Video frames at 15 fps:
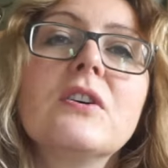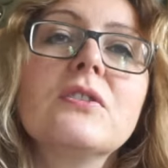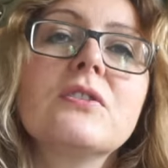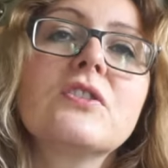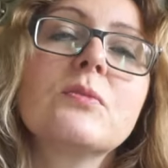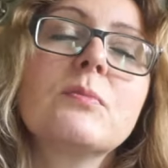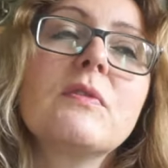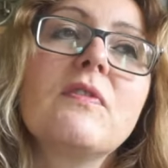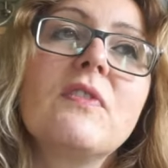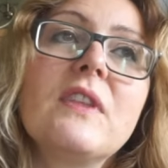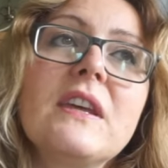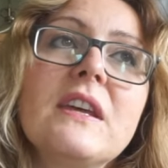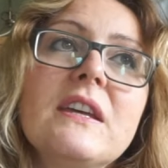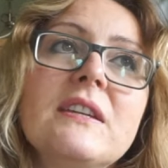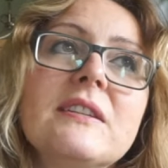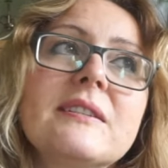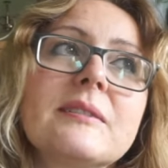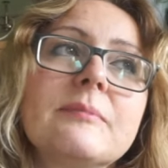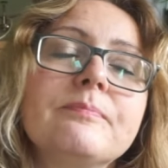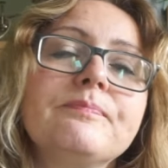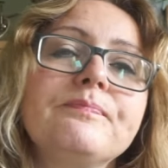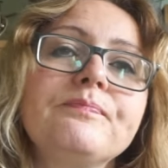some of
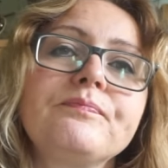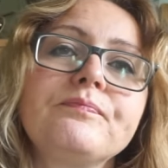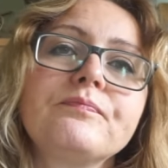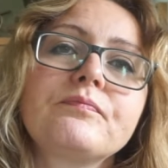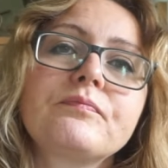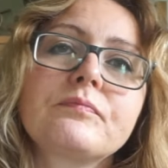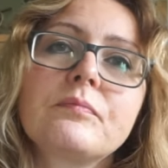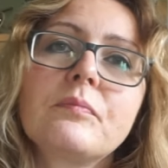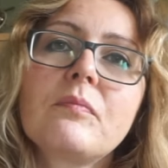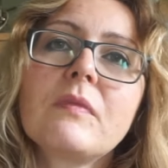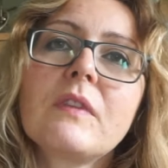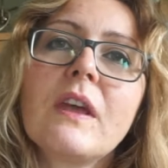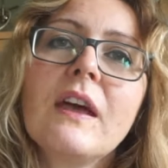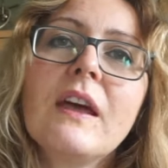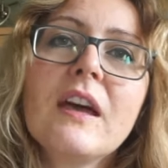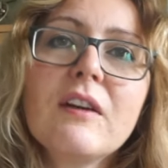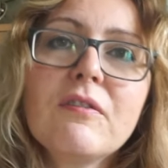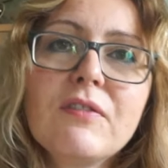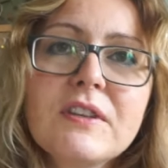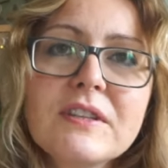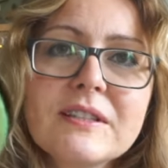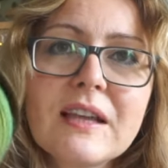this. I
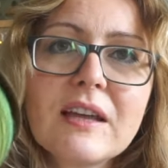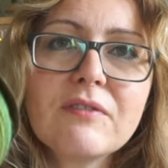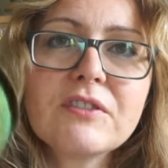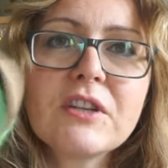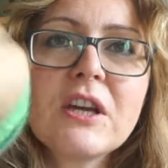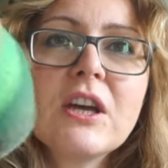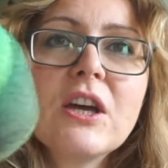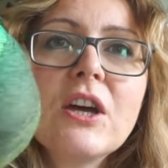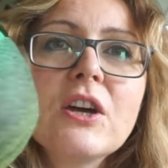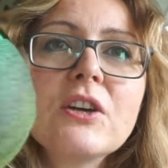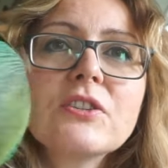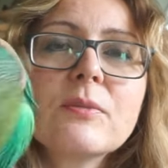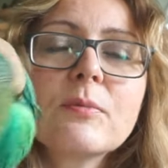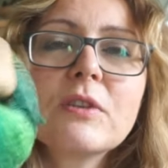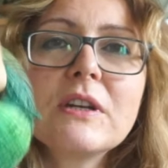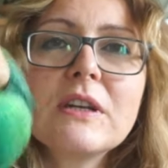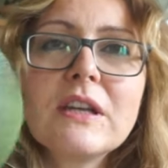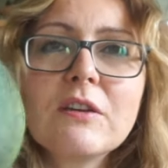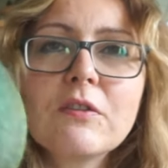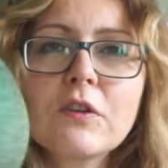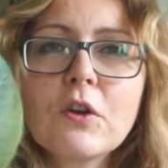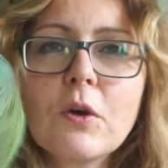have this left. So I'm going to
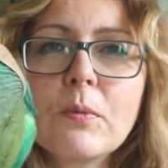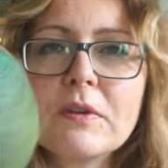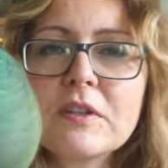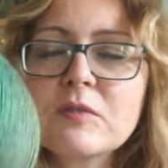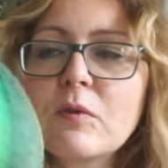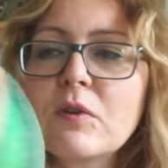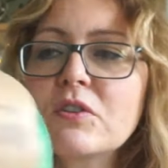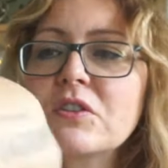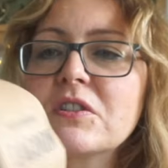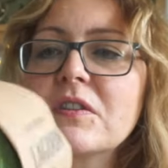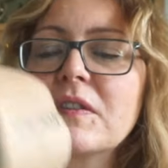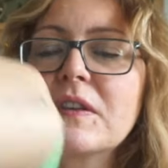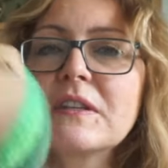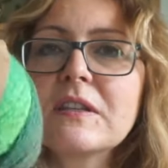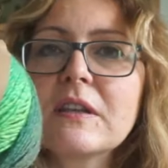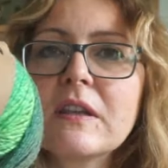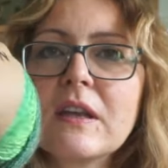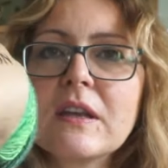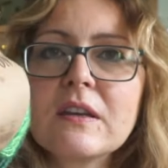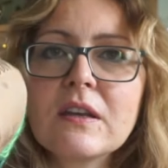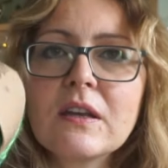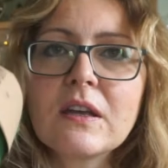knit a couple of swatches of this and
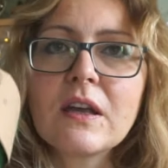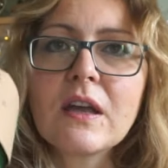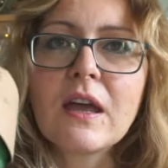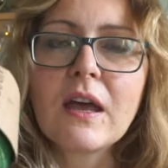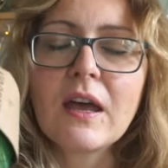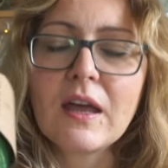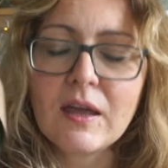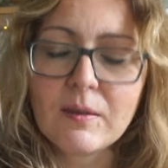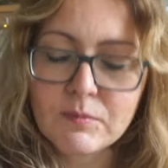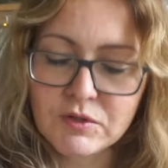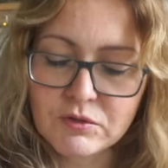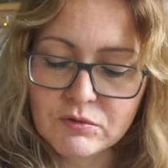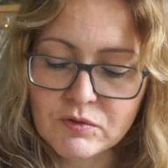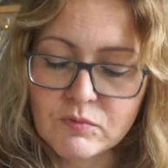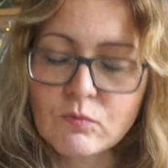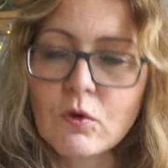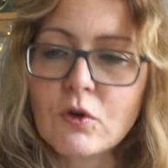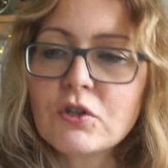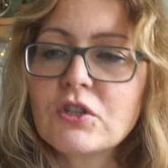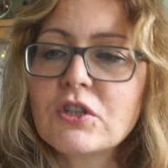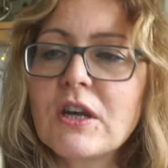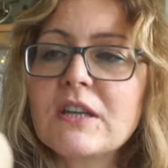then um, do some
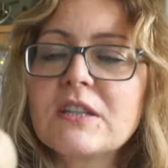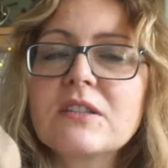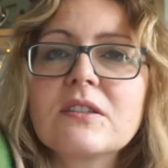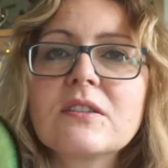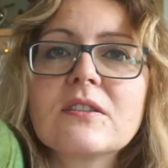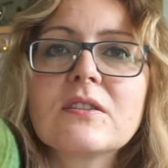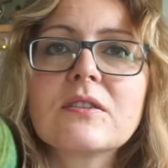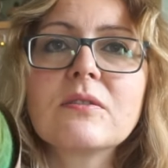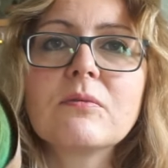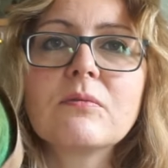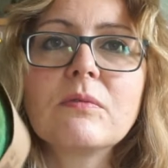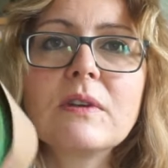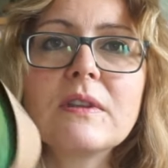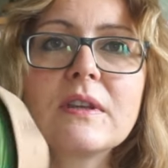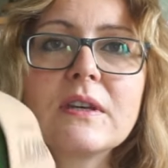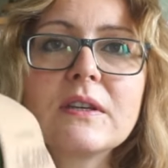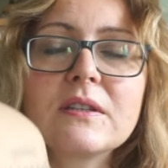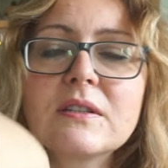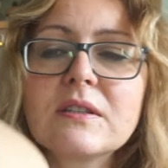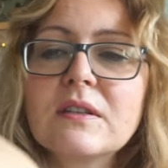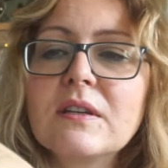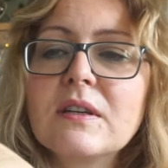wash tests with
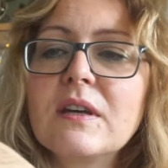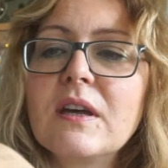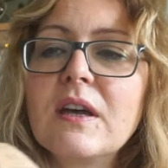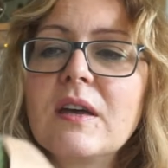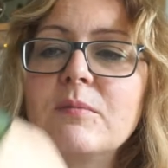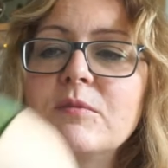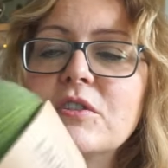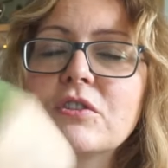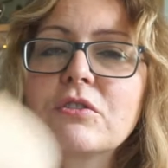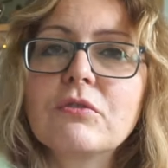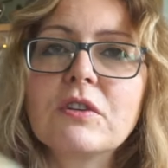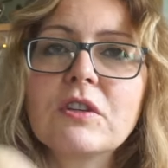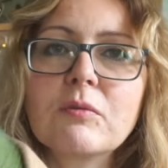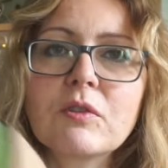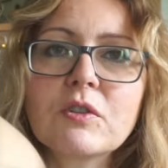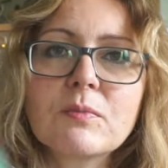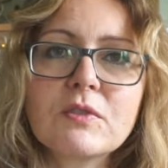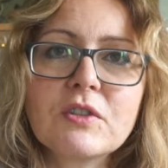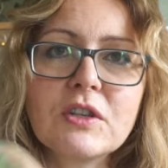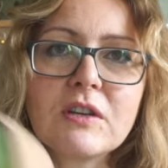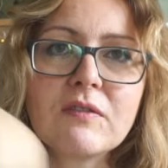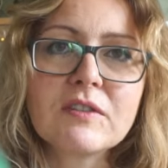it. Um, just sort it in the washing
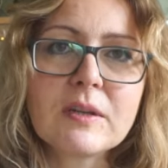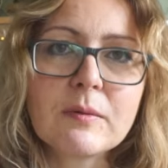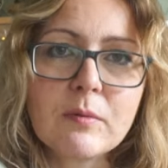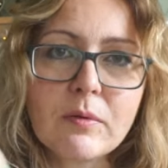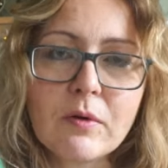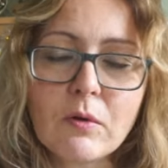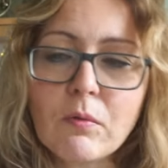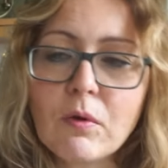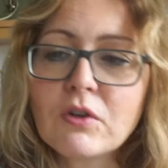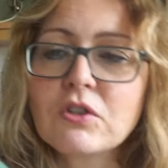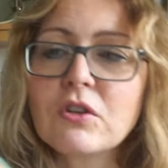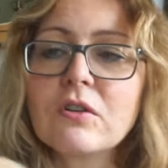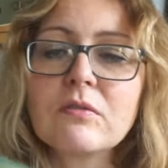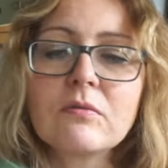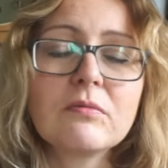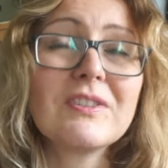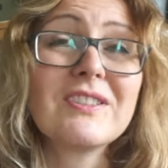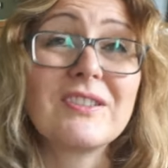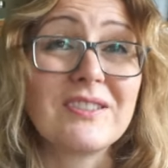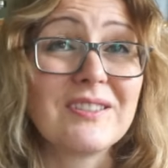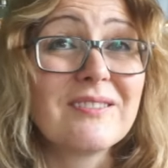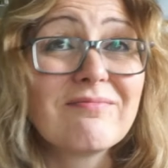machine every time I put a wash on,
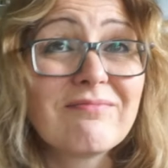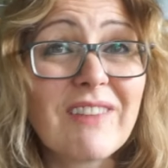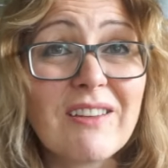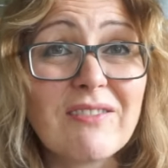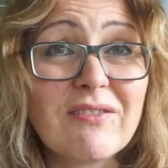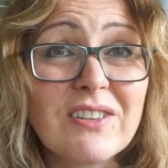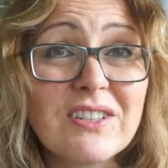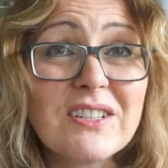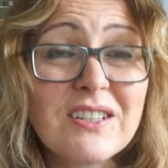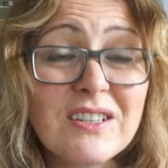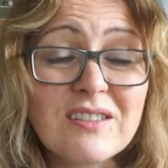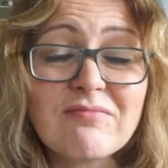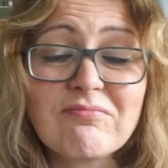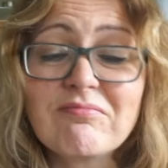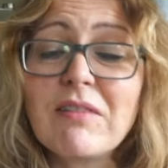which is every day.